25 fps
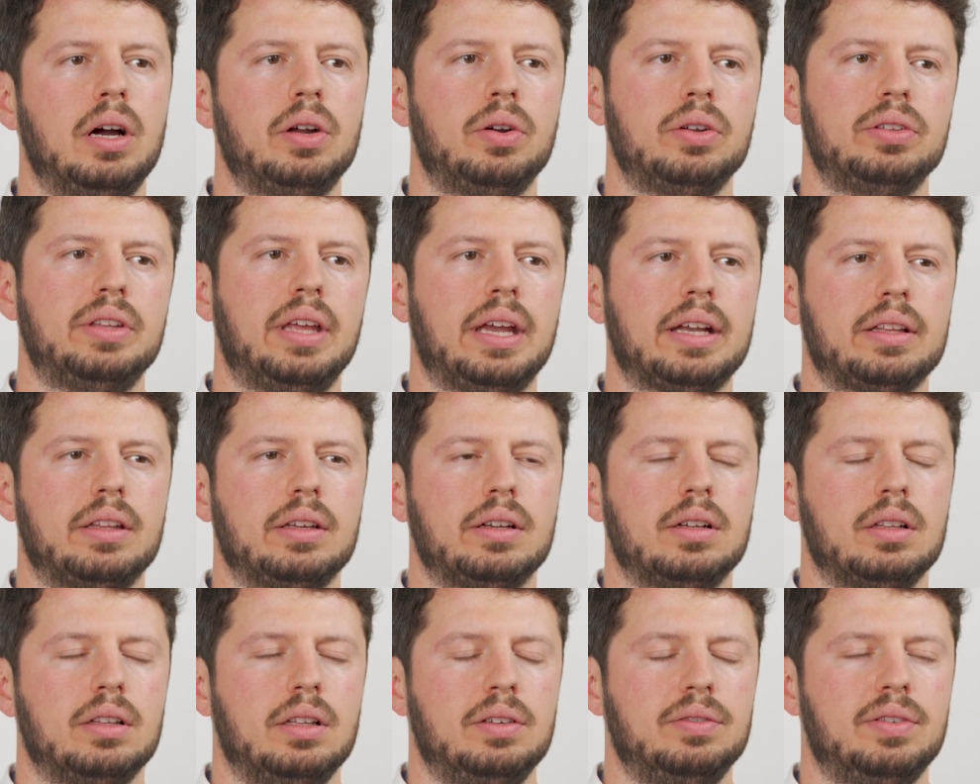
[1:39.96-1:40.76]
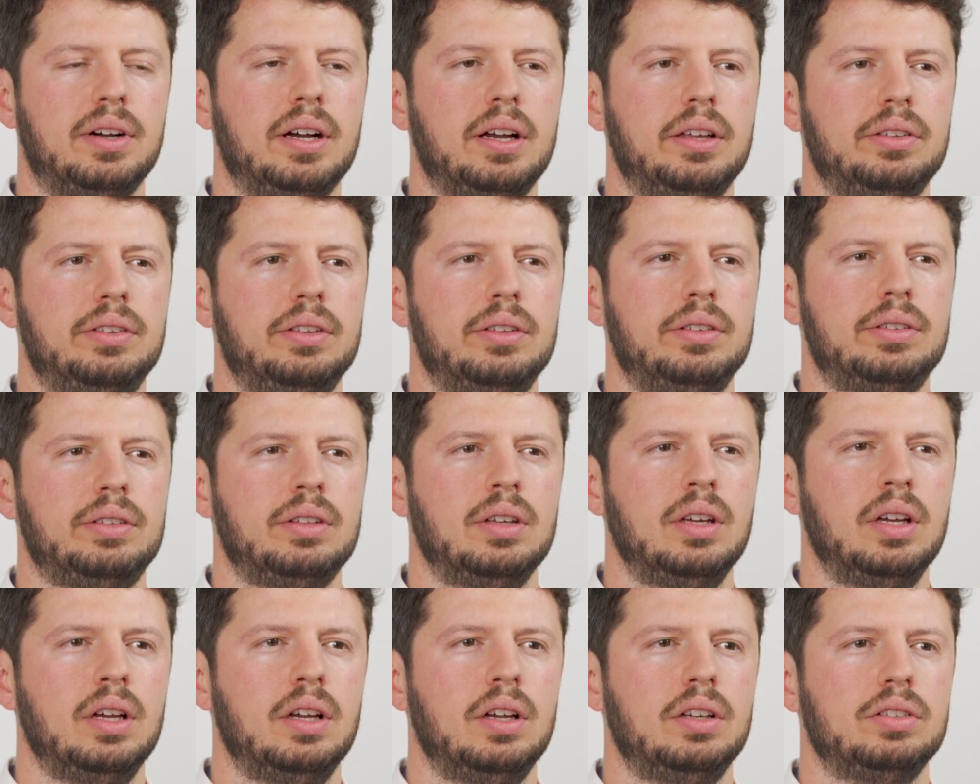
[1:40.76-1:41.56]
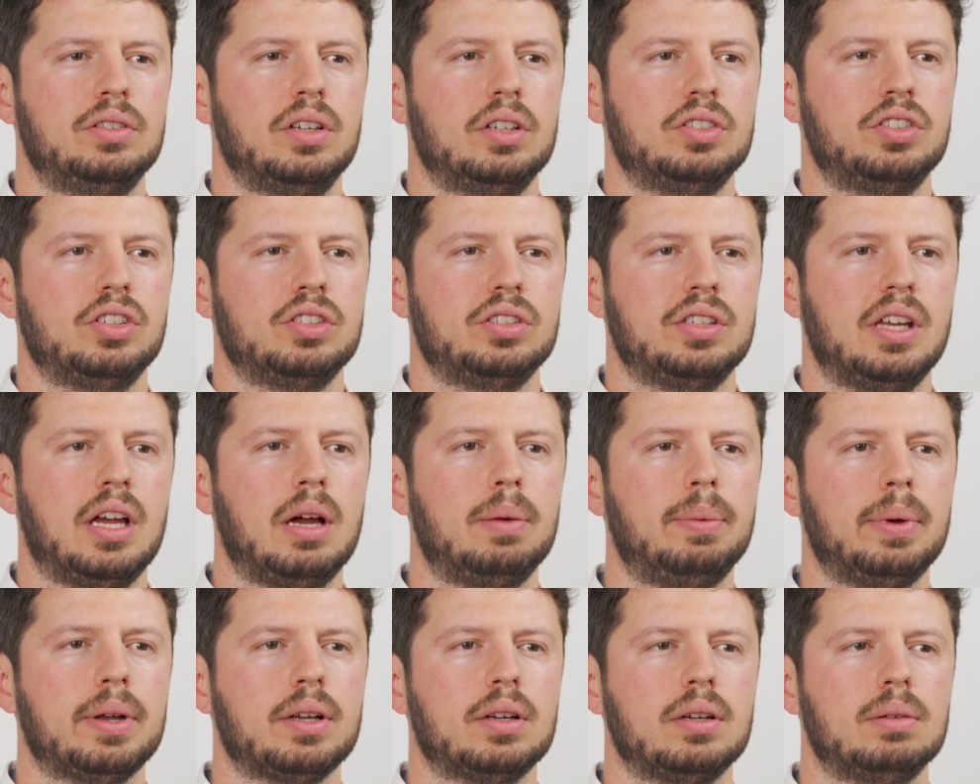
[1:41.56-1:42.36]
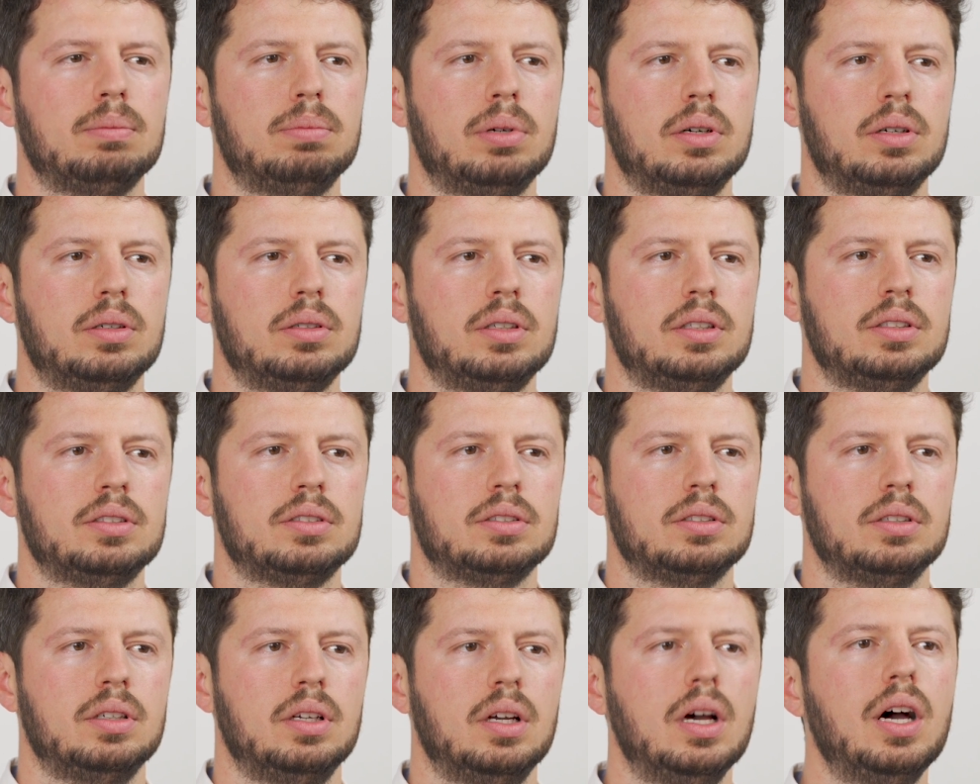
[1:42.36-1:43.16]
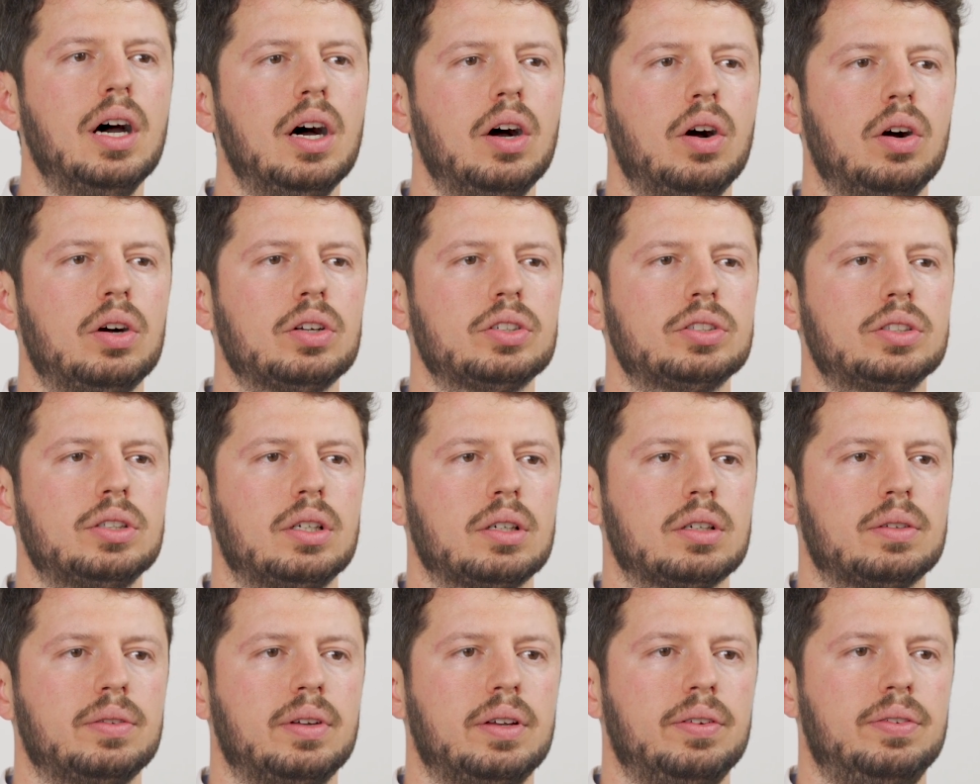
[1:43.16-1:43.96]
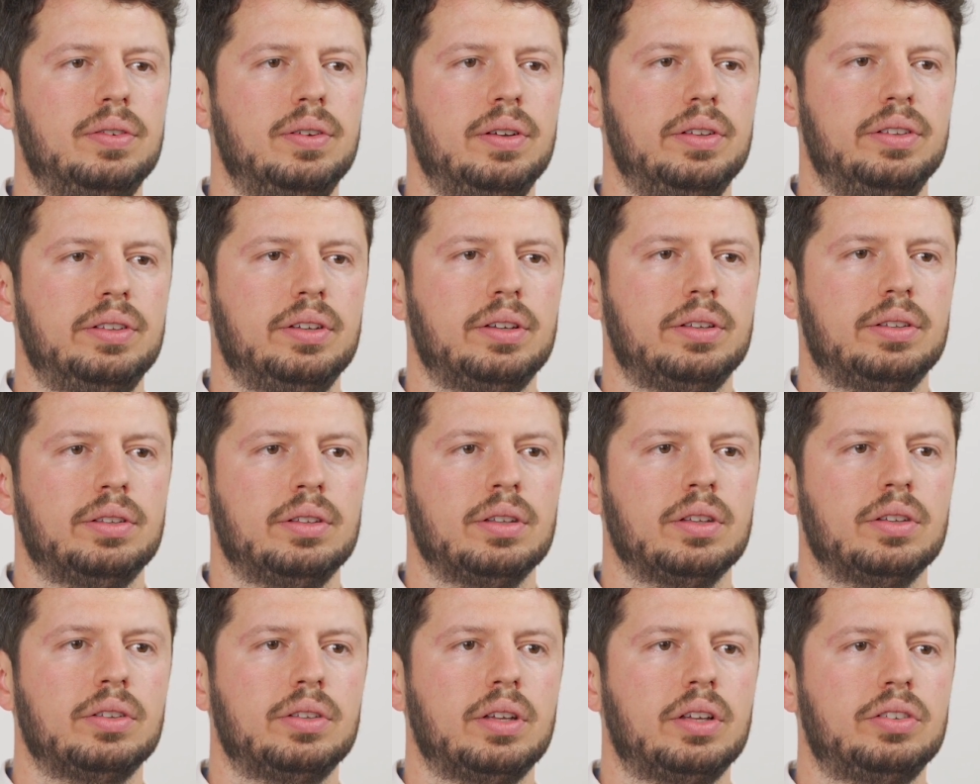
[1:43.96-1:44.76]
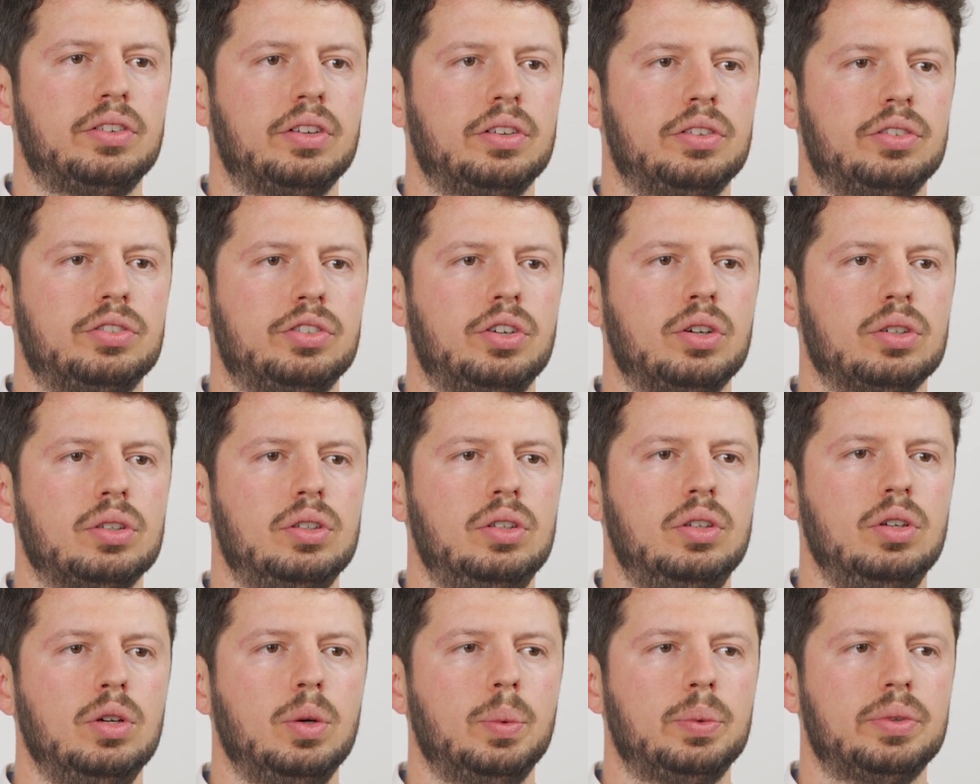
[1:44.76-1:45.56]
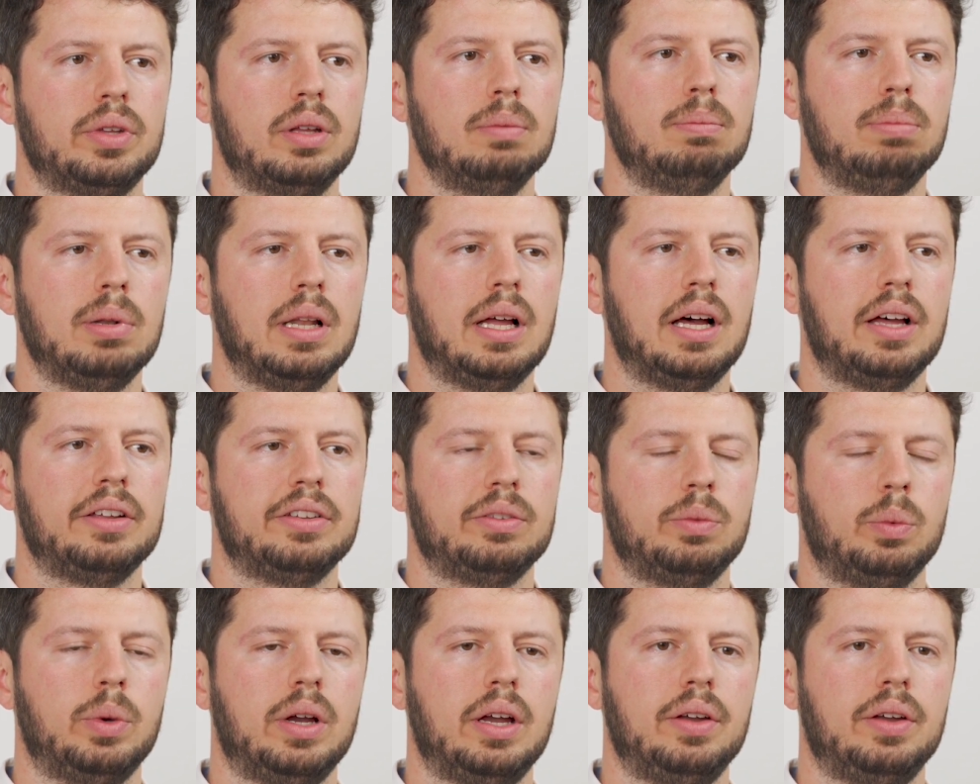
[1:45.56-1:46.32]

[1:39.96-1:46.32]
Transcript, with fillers: pyrotechnical devices, such as airbag components, or shockwave physics, such as shock tubes and blast